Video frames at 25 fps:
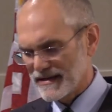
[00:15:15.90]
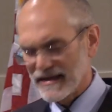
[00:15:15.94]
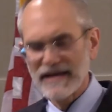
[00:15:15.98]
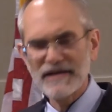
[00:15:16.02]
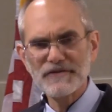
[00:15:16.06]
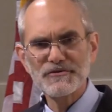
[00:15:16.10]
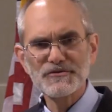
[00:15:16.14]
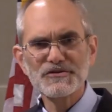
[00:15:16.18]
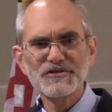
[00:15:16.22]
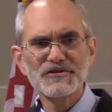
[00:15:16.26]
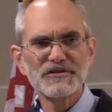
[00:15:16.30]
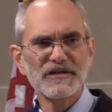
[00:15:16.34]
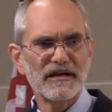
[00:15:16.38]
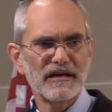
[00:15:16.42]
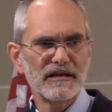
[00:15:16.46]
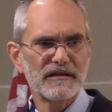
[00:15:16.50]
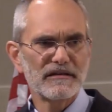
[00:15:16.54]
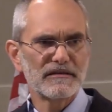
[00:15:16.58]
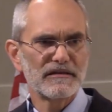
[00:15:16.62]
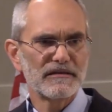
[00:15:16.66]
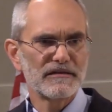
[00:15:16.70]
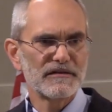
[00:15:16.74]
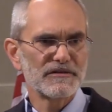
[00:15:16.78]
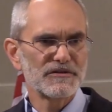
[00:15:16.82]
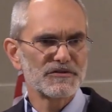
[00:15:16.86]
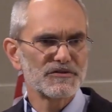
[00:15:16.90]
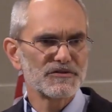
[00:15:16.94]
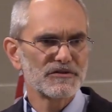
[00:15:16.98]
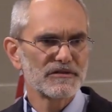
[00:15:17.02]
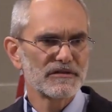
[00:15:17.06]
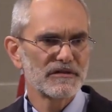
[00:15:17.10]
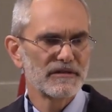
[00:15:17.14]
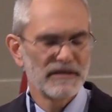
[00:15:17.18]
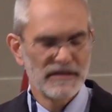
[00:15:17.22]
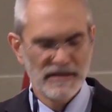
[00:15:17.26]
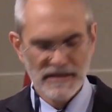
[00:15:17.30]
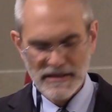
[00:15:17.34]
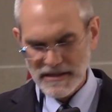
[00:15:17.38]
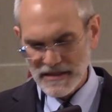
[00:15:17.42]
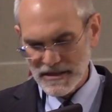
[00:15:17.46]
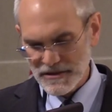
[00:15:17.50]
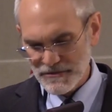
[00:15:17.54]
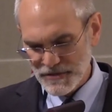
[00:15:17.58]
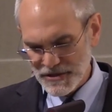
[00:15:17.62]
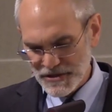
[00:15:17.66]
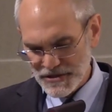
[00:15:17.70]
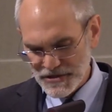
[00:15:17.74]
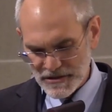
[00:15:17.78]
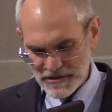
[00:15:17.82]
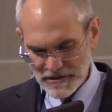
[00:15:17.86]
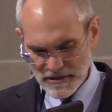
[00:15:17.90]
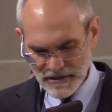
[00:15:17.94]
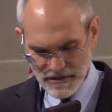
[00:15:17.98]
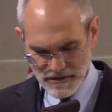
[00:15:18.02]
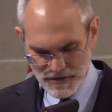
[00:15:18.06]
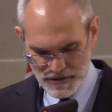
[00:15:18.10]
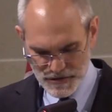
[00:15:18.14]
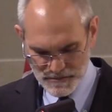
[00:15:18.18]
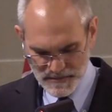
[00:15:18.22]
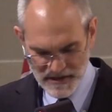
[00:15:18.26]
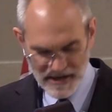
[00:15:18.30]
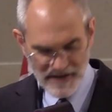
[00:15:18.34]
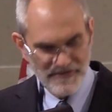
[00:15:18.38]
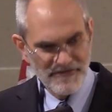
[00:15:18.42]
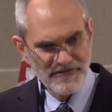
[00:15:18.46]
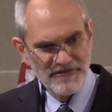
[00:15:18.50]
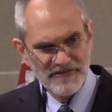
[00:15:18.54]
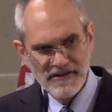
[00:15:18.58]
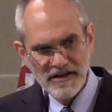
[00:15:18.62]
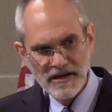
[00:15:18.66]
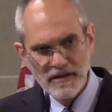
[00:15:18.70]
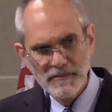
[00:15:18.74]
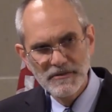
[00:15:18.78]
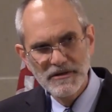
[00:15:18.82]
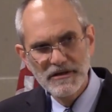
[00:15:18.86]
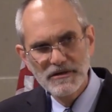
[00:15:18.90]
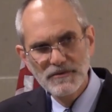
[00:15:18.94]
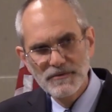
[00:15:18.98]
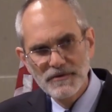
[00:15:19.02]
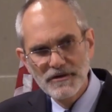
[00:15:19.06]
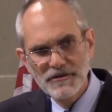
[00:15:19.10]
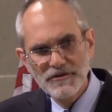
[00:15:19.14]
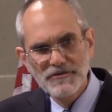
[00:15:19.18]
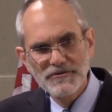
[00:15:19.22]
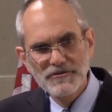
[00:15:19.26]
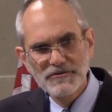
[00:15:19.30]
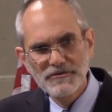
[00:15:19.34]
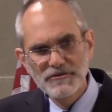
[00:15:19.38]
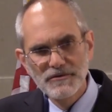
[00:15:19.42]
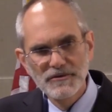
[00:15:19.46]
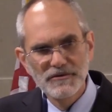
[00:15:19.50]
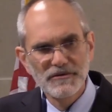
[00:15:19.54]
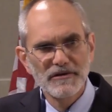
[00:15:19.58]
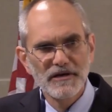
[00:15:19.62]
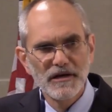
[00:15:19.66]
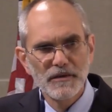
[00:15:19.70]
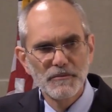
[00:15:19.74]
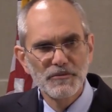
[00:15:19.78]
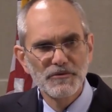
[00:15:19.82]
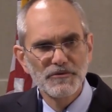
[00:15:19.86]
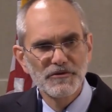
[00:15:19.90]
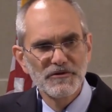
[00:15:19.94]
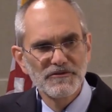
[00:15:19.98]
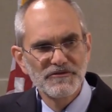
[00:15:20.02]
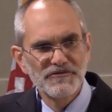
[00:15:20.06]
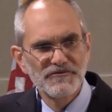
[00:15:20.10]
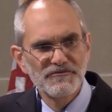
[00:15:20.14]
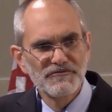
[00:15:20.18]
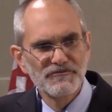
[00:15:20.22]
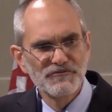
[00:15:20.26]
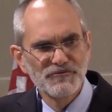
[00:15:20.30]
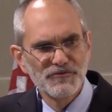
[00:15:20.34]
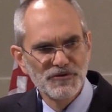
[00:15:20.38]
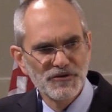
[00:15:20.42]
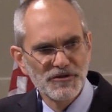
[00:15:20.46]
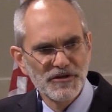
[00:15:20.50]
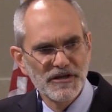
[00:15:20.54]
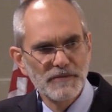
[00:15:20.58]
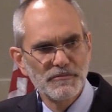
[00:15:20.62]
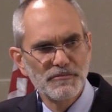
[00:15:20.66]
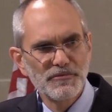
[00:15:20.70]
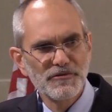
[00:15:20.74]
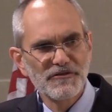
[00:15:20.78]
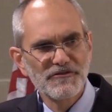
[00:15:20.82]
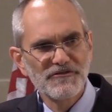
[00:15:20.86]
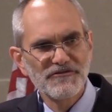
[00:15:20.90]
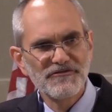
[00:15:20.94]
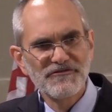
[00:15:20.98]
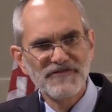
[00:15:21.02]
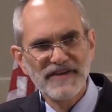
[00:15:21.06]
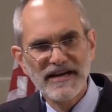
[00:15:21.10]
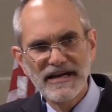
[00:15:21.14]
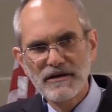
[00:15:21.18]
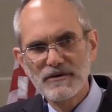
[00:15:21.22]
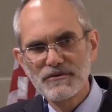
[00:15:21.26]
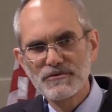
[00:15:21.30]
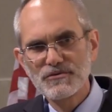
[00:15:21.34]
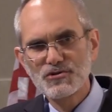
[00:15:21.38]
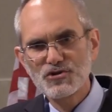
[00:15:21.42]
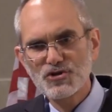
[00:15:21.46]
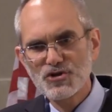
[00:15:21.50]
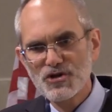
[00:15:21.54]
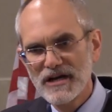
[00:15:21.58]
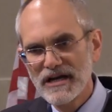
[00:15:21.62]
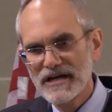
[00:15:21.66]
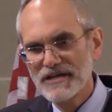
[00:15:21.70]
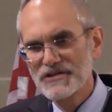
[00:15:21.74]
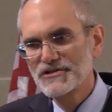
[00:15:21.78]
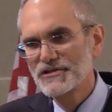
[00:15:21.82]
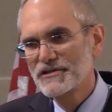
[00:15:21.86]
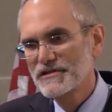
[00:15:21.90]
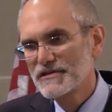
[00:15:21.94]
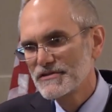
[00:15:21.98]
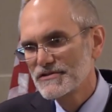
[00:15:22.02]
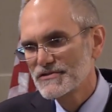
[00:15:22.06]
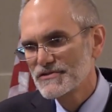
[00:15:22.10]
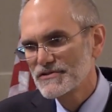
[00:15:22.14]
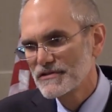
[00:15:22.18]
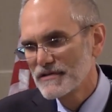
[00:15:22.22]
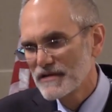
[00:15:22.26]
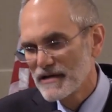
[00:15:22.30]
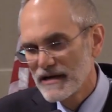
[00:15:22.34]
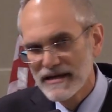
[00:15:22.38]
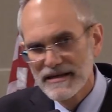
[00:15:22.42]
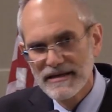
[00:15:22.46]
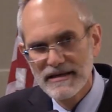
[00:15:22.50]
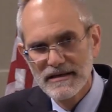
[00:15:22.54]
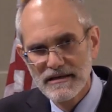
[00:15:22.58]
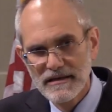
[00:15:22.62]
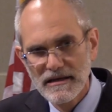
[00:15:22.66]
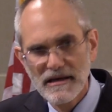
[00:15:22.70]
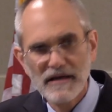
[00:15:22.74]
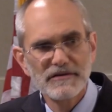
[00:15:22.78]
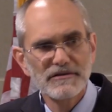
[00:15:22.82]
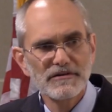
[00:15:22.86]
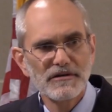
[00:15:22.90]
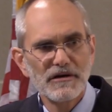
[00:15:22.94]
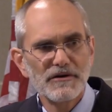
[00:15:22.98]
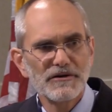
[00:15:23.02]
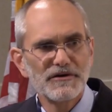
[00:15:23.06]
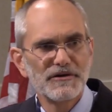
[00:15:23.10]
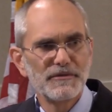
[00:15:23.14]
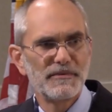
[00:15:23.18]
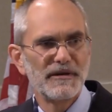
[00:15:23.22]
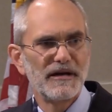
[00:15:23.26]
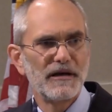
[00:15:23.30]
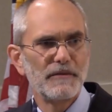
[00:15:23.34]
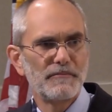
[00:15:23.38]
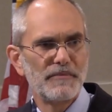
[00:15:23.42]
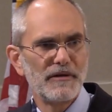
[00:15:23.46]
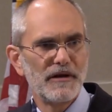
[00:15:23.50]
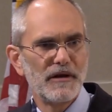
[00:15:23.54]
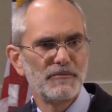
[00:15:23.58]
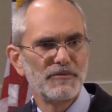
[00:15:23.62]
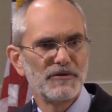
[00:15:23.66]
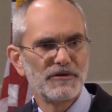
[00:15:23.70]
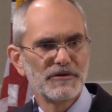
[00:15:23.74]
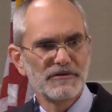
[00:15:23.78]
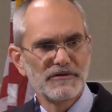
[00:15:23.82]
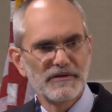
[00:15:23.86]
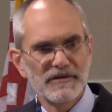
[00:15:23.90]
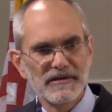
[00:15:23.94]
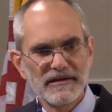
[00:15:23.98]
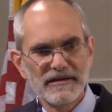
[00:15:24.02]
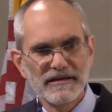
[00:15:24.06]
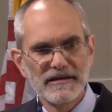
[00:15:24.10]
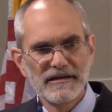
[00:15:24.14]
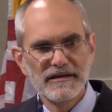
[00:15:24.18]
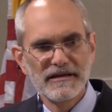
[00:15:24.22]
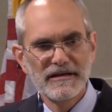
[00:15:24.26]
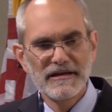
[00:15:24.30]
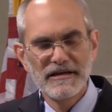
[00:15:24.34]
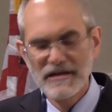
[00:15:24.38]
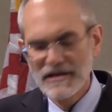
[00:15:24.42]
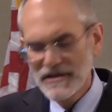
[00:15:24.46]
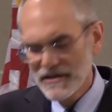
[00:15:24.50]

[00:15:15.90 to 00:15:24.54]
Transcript: And I understand this. In recent years, my family went through a number of really profound tragedies that I cannot talk about publicly,